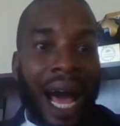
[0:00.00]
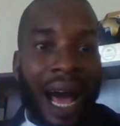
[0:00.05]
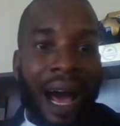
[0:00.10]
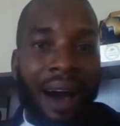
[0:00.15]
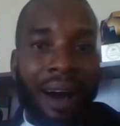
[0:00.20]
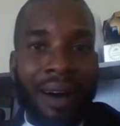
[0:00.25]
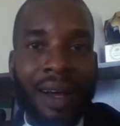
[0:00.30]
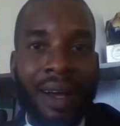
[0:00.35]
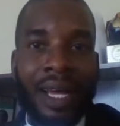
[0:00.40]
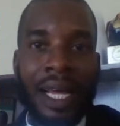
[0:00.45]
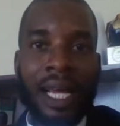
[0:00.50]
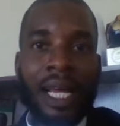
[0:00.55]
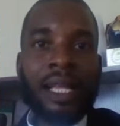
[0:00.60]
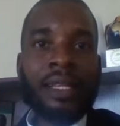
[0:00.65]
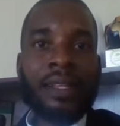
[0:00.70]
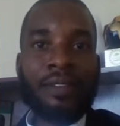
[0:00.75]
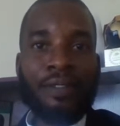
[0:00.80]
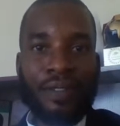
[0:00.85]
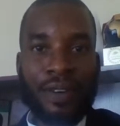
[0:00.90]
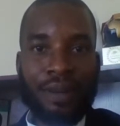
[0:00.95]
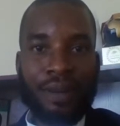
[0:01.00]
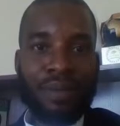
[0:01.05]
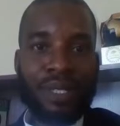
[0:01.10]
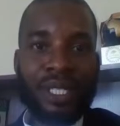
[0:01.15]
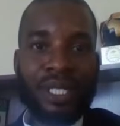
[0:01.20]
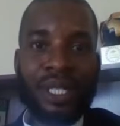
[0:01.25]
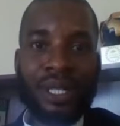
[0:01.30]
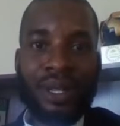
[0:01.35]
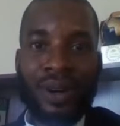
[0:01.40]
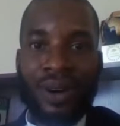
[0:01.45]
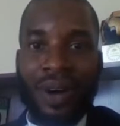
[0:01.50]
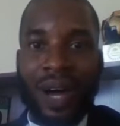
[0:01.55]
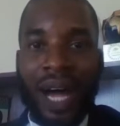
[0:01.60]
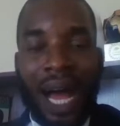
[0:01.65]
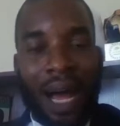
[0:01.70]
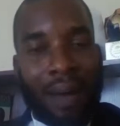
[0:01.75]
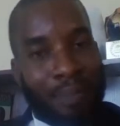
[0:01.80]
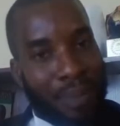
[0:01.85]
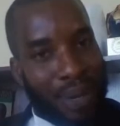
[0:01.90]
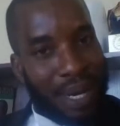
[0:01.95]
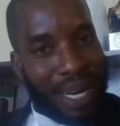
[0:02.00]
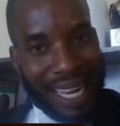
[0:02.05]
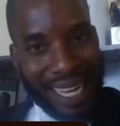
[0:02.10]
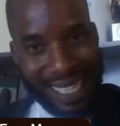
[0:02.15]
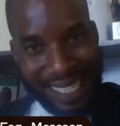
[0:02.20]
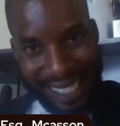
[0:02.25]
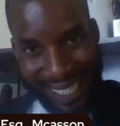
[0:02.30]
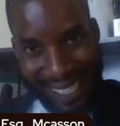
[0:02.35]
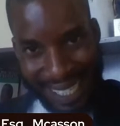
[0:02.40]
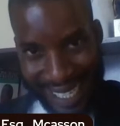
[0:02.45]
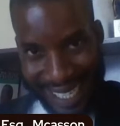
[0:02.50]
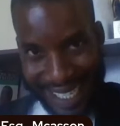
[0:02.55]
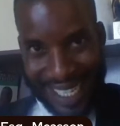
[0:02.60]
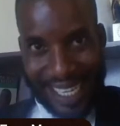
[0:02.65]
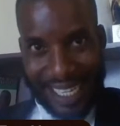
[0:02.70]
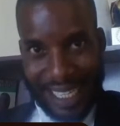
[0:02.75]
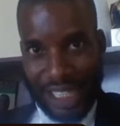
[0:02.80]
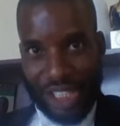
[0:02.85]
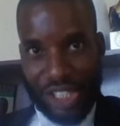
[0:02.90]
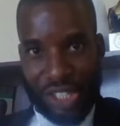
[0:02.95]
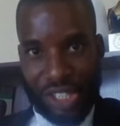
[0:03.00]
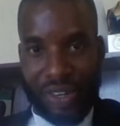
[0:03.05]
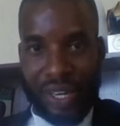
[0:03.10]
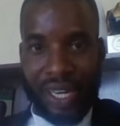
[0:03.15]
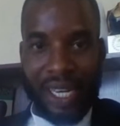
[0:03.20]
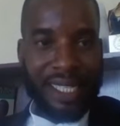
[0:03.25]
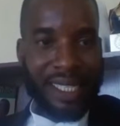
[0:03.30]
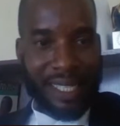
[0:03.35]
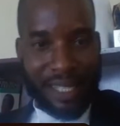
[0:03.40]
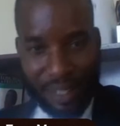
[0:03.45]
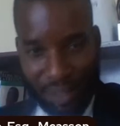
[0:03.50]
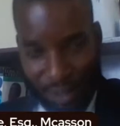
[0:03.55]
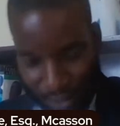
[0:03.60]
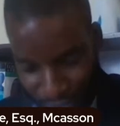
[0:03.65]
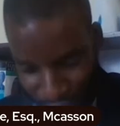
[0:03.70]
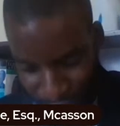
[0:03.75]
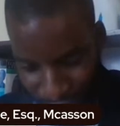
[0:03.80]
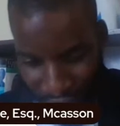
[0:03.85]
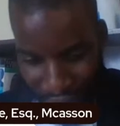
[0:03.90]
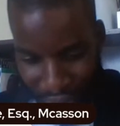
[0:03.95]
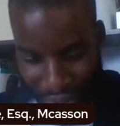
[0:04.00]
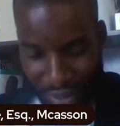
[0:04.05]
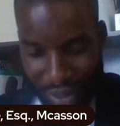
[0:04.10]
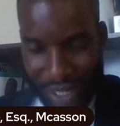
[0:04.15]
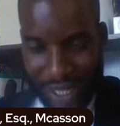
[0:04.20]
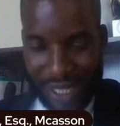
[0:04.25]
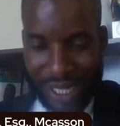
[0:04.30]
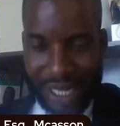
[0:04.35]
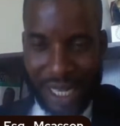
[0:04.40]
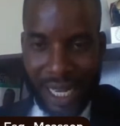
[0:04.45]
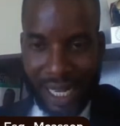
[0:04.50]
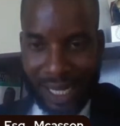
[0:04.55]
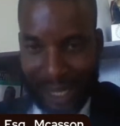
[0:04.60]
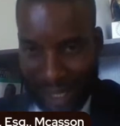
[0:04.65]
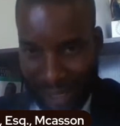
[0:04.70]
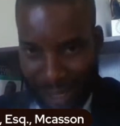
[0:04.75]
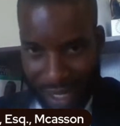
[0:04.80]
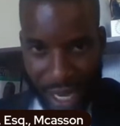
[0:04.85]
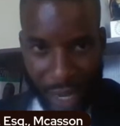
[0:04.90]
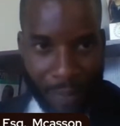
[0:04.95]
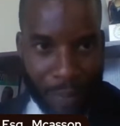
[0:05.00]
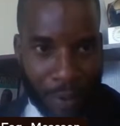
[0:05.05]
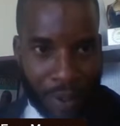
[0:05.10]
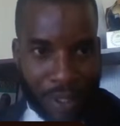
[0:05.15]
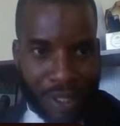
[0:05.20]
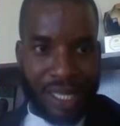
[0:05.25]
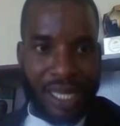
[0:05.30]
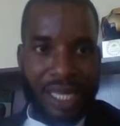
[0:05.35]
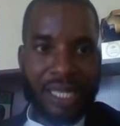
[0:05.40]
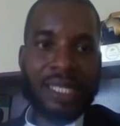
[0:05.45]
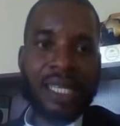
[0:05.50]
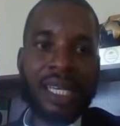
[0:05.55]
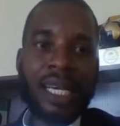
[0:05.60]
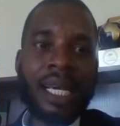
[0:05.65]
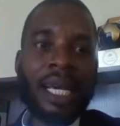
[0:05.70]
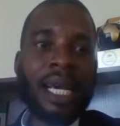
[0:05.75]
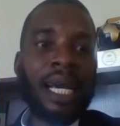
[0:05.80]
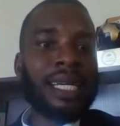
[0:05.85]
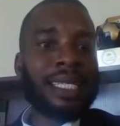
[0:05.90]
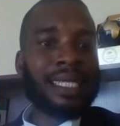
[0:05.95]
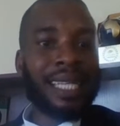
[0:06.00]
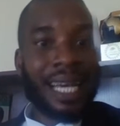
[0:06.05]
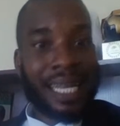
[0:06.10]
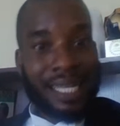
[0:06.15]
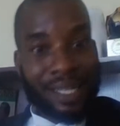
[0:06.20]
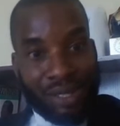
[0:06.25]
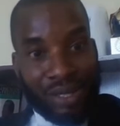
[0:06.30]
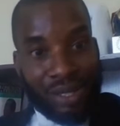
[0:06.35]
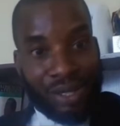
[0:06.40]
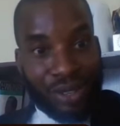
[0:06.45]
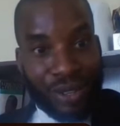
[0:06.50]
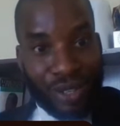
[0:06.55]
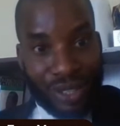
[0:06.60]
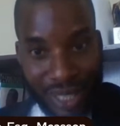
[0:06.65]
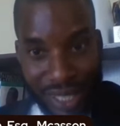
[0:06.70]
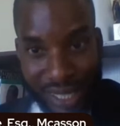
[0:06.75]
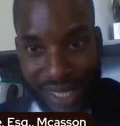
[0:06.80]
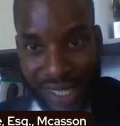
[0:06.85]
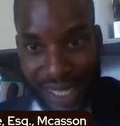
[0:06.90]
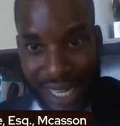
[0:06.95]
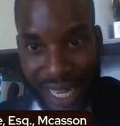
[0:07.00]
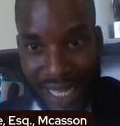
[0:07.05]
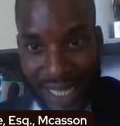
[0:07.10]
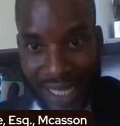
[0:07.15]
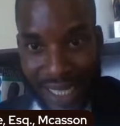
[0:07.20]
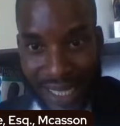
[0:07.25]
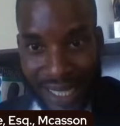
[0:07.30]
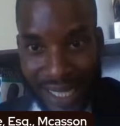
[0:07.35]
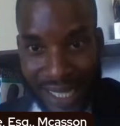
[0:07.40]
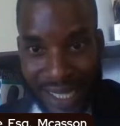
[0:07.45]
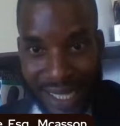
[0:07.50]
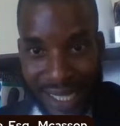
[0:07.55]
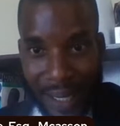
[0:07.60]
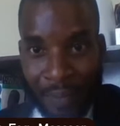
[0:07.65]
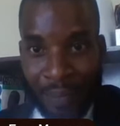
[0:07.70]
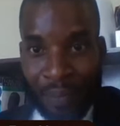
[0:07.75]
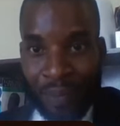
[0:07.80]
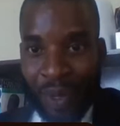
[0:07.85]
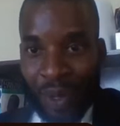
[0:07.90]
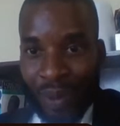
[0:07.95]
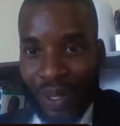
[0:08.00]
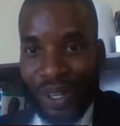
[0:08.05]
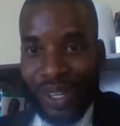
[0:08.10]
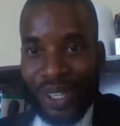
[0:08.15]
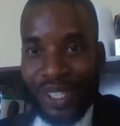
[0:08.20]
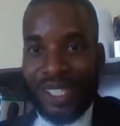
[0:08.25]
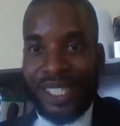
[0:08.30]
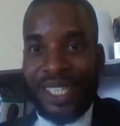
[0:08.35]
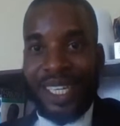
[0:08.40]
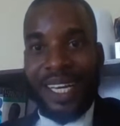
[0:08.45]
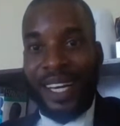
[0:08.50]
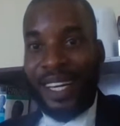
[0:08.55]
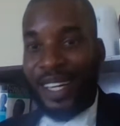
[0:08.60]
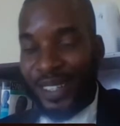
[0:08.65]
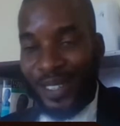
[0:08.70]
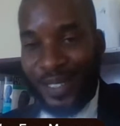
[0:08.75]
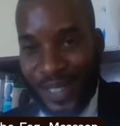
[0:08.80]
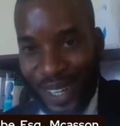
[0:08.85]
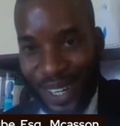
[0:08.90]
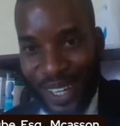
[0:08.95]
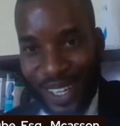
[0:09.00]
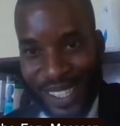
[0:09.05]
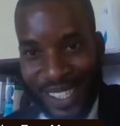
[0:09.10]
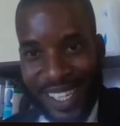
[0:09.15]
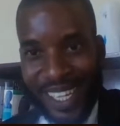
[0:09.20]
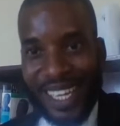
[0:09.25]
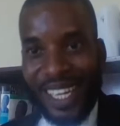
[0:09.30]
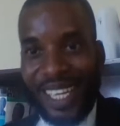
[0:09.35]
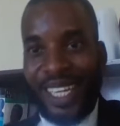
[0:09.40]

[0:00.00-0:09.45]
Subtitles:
how the family law applies in Nigeria. It is very critical, it is important that you understand this because of course